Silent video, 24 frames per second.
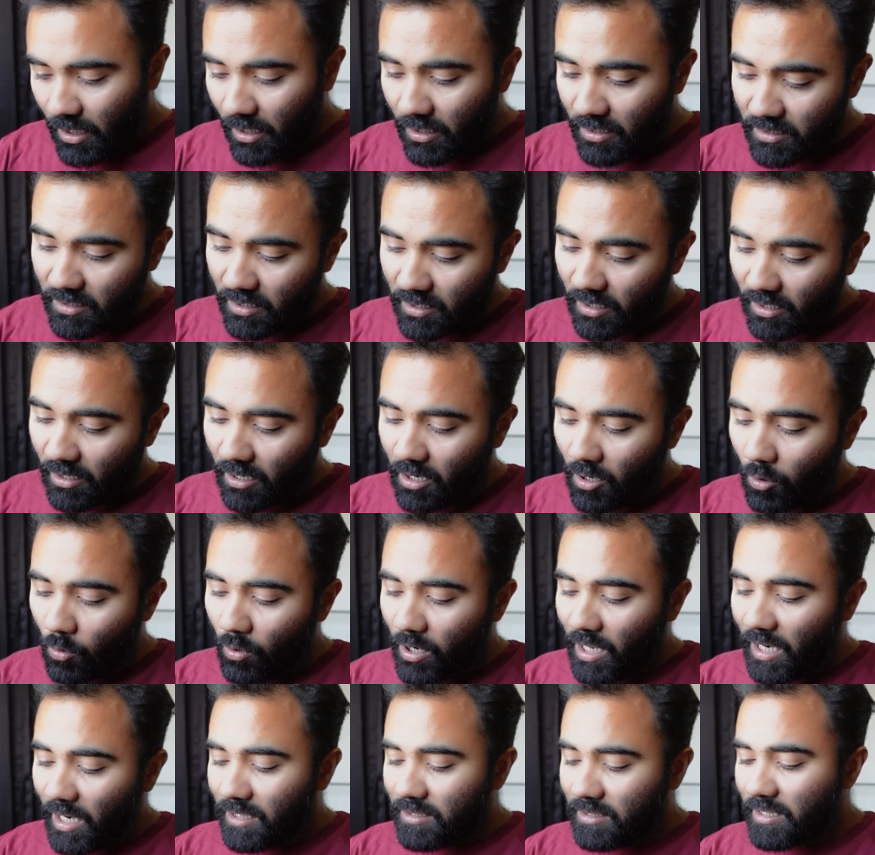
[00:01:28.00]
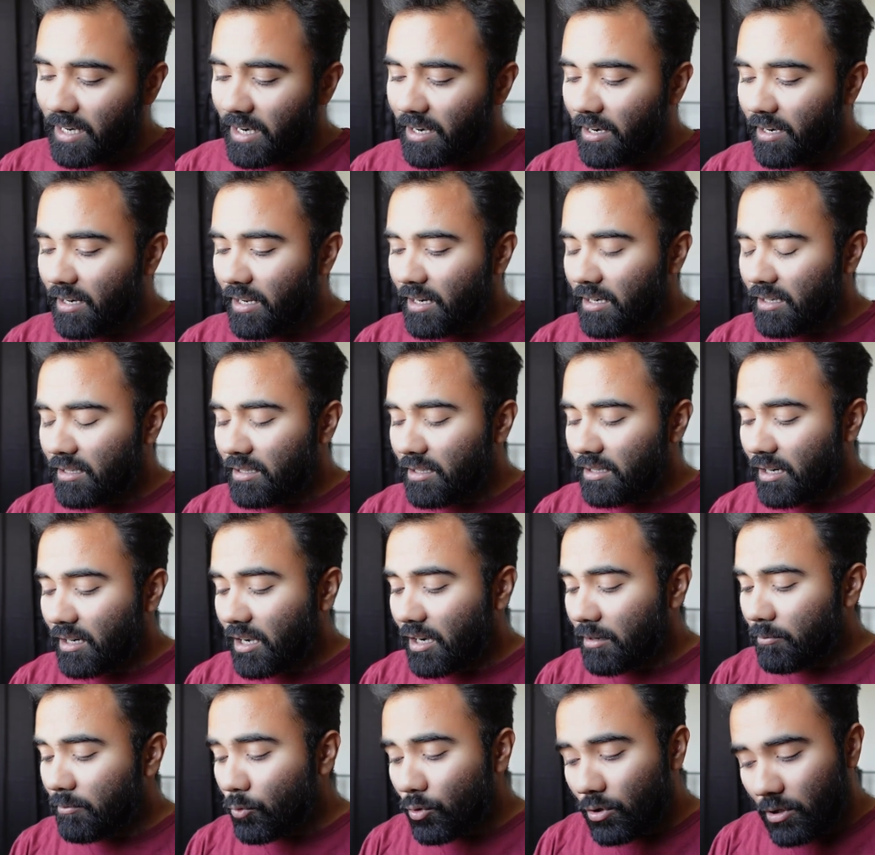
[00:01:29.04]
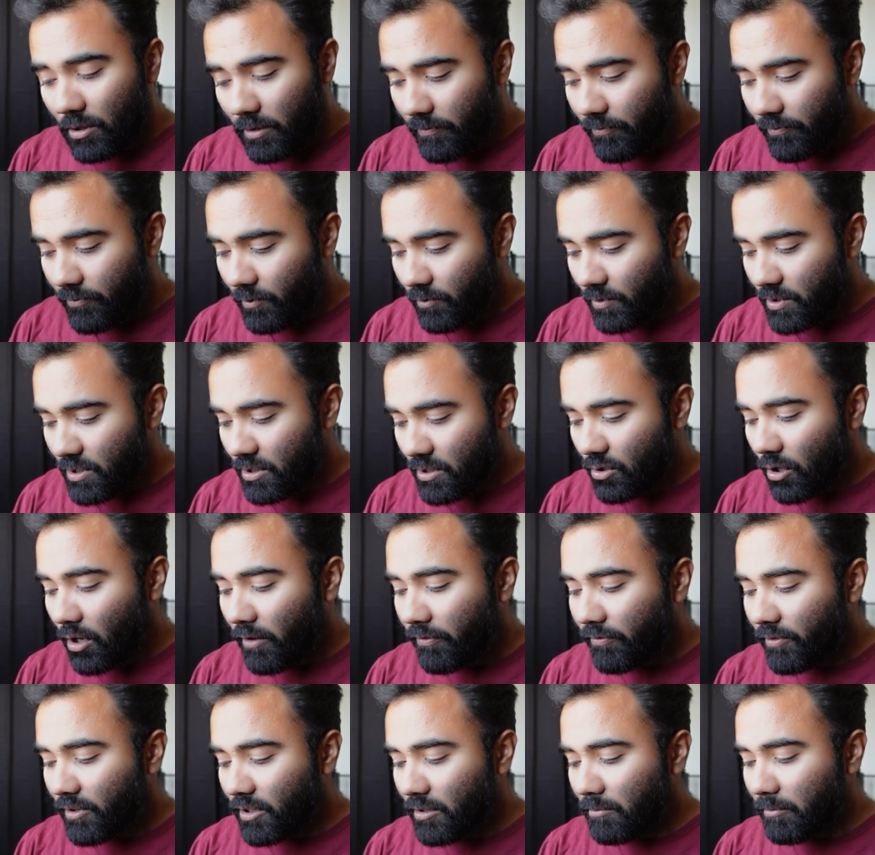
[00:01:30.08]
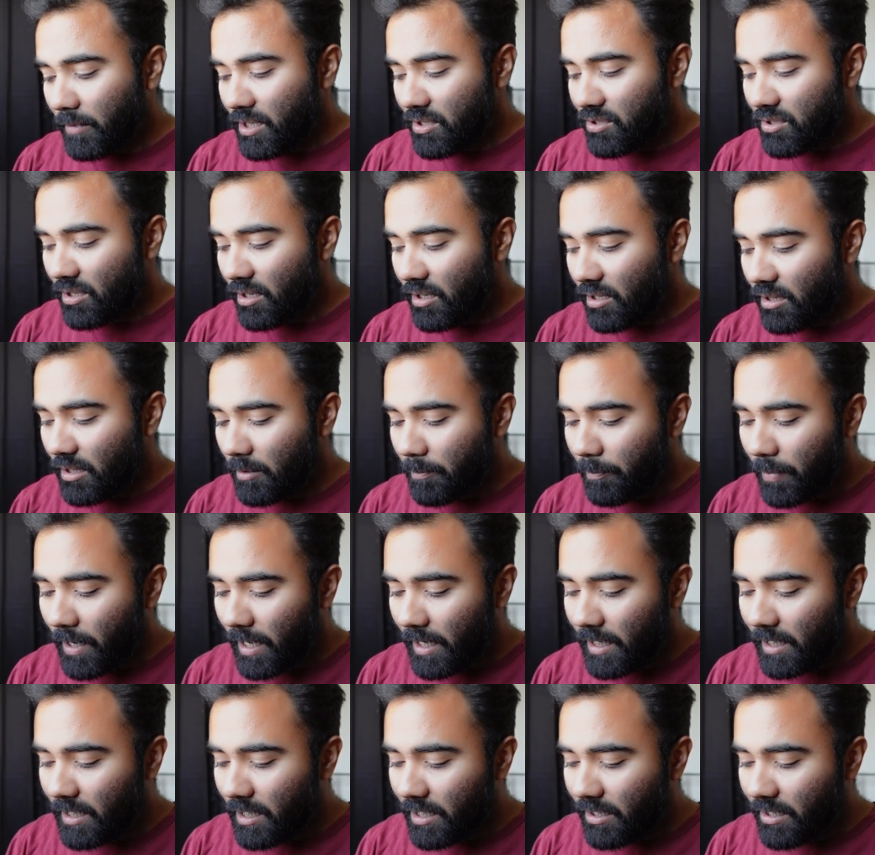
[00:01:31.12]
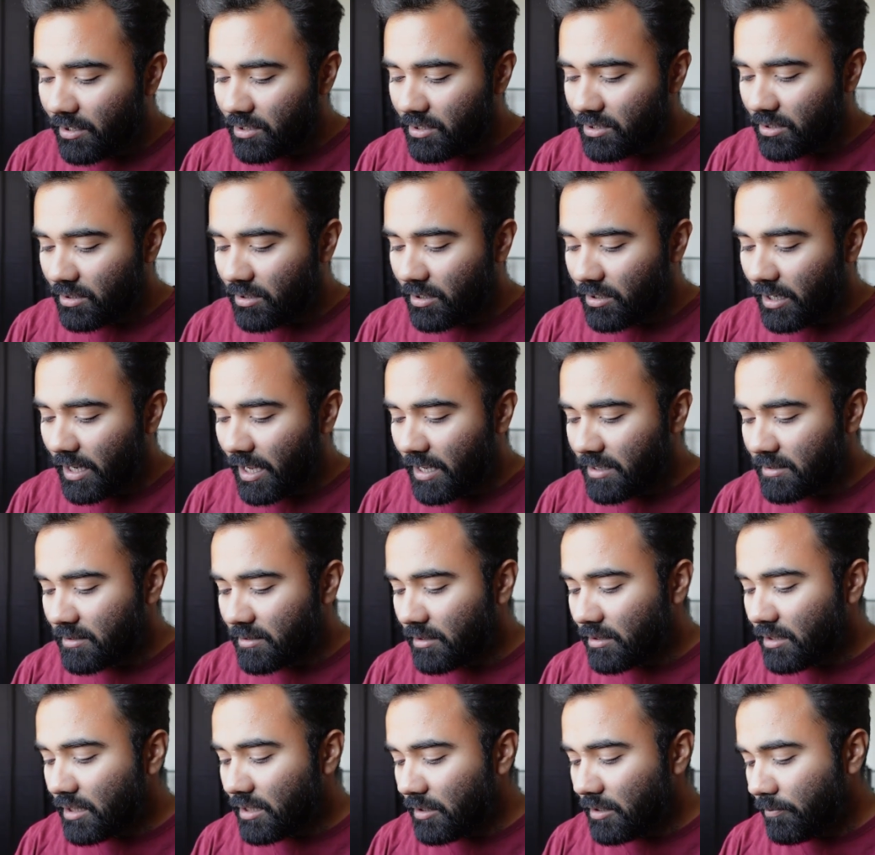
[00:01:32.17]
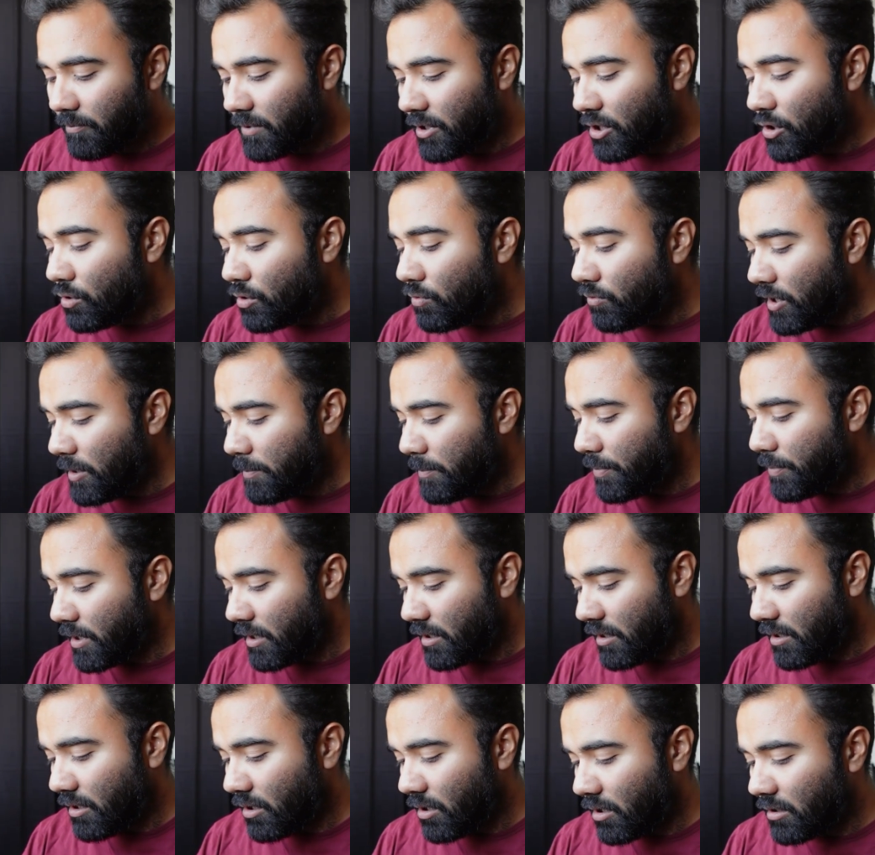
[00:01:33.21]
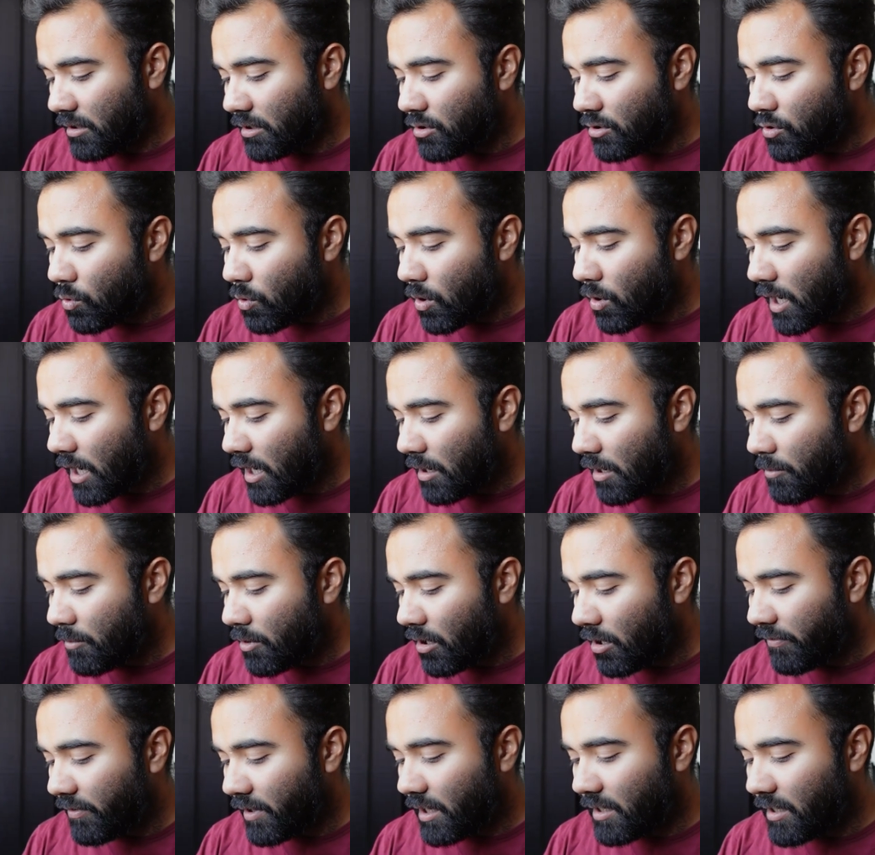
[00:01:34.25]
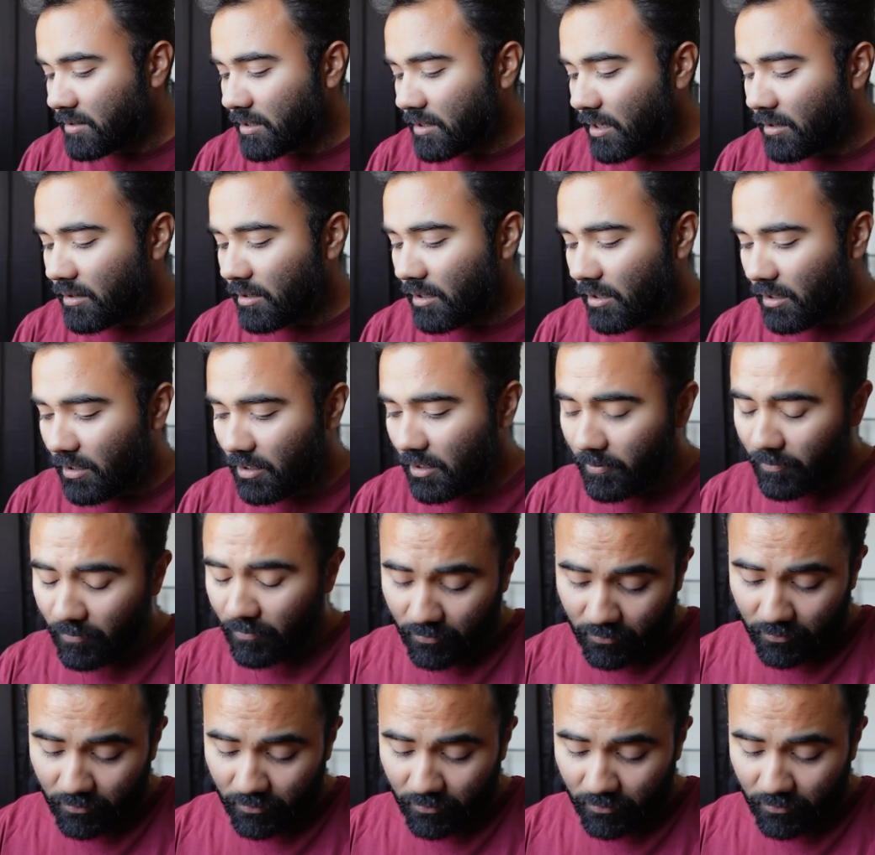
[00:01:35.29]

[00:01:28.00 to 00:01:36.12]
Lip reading: District round Alexandria near Kabul, which is often mentioned in the Pali literature as the Dvipa or the Doab of Alasanda.